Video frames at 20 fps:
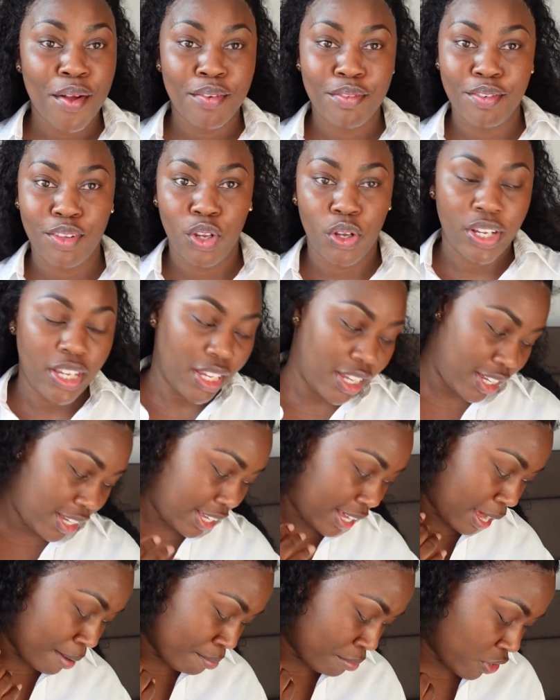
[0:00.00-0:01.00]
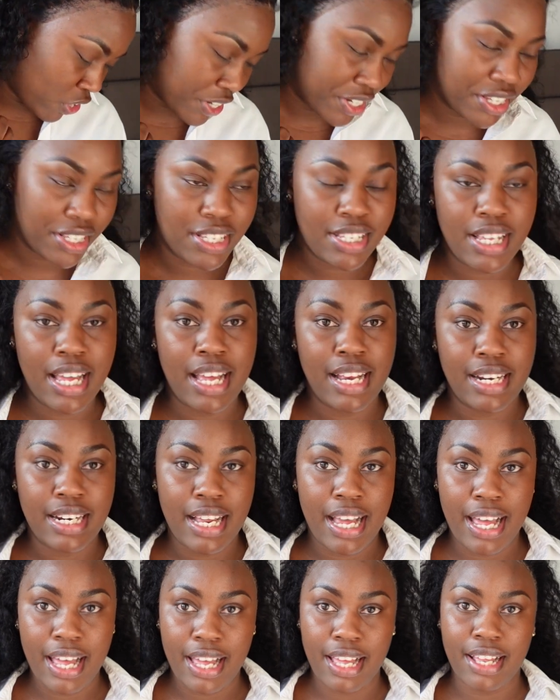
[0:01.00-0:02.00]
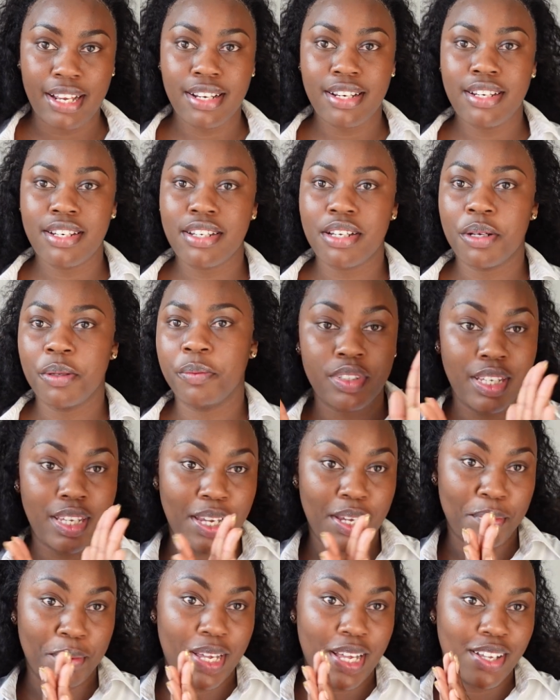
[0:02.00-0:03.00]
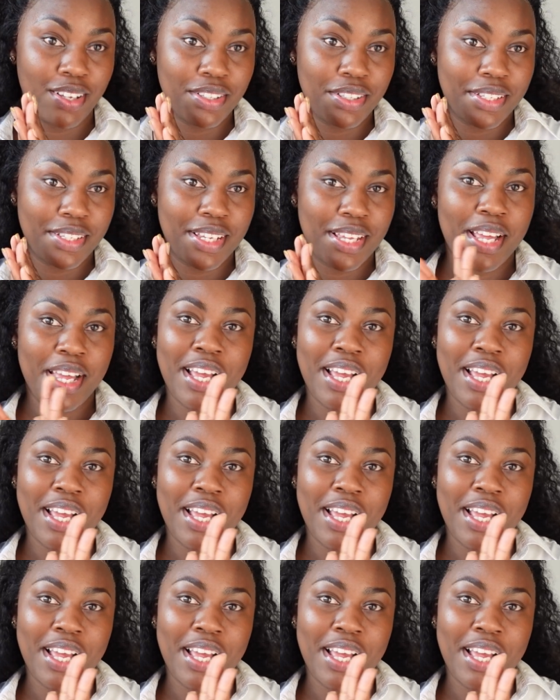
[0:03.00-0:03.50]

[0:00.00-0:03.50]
vlogging cameras, and hear me out,